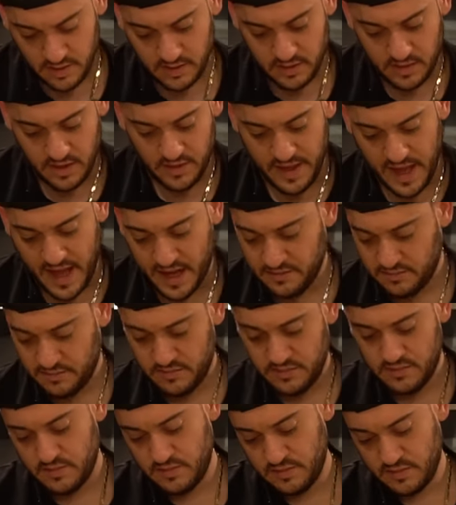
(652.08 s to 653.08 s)
Now
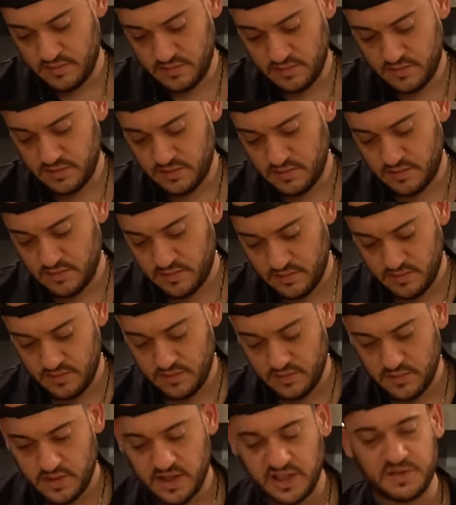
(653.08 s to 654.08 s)
that
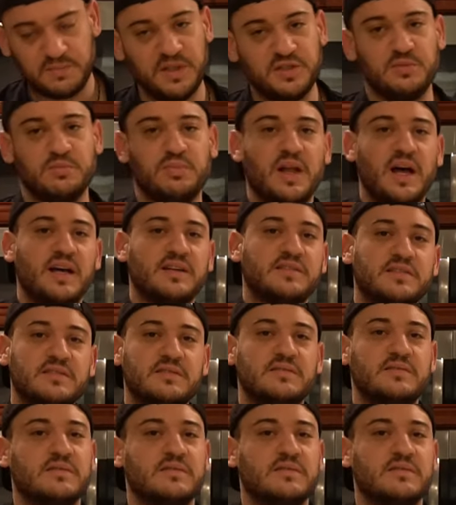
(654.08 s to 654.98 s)
is mise en place.